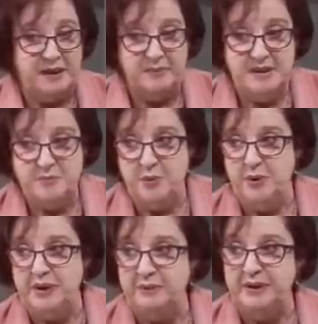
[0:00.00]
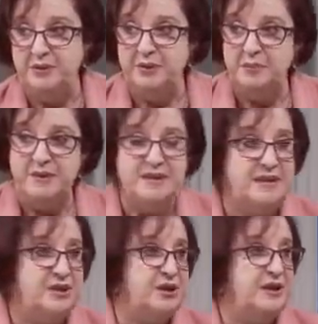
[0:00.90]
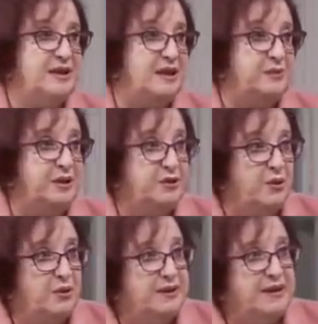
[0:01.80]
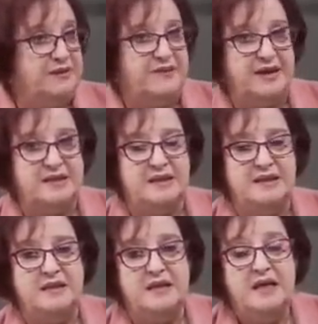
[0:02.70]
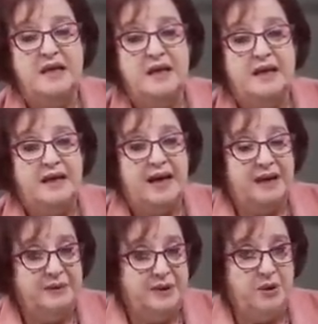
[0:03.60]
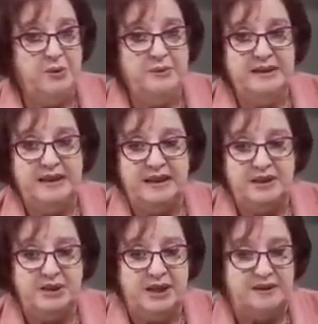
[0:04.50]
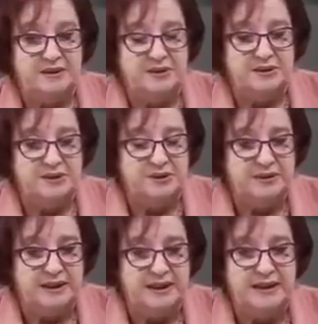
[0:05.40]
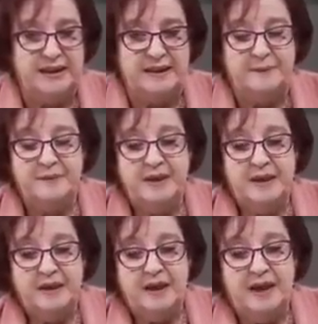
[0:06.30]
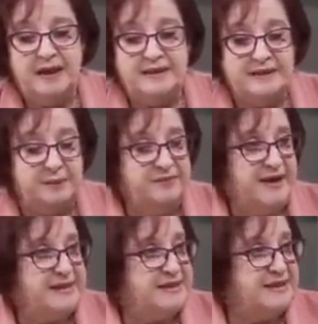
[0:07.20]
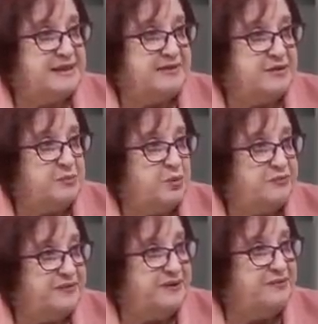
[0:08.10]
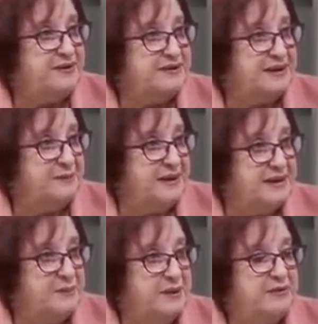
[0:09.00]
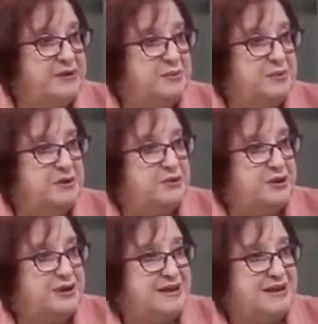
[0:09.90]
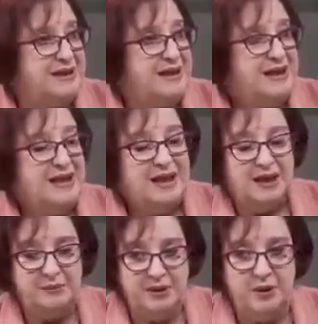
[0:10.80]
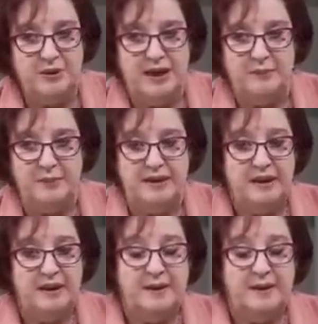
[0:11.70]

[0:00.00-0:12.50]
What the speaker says: baby is born and we do the BCG, then we do all the other vaccines, and we know when we take a child to a clinic, and some vaccines give them more fever, some make them irritable and crotchety, and we know that. But